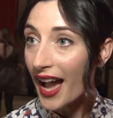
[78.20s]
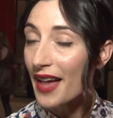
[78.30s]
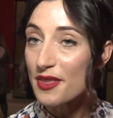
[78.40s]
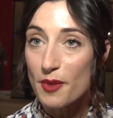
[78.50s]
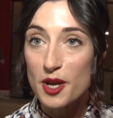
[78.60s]

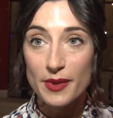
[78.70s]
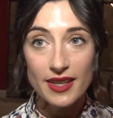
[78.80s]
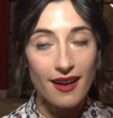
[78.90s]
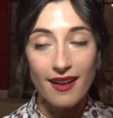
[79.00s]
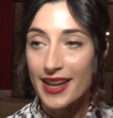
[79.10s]
At the
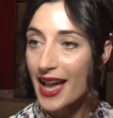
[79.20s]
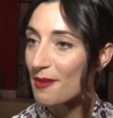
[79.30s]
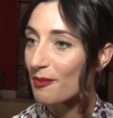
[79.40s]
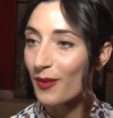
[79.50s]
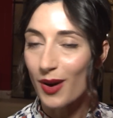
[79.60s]
moment, I
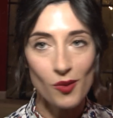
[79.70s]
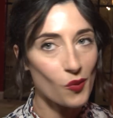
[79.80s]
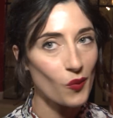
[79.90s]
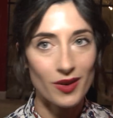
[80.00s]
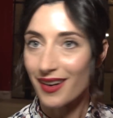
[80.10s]

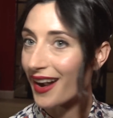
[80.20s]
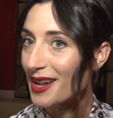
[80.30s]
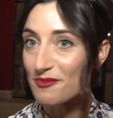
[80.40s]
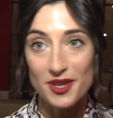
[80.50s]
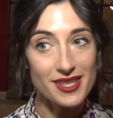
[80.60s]

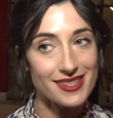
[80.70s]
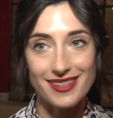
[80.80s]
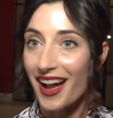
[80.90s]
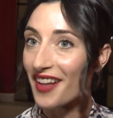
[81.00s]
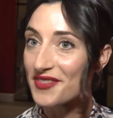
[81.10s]
am just
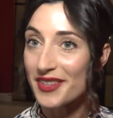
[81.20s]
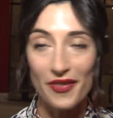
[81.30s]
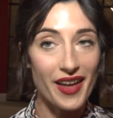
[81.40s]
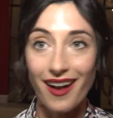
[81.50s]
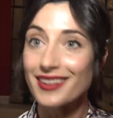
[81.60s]

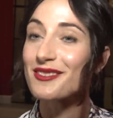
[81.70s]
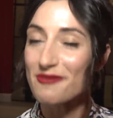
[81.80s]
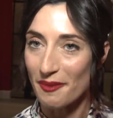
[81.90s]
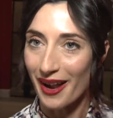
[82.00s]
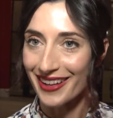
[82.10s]
on the hunt
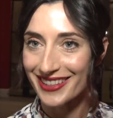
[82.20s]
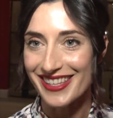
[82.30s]
for work.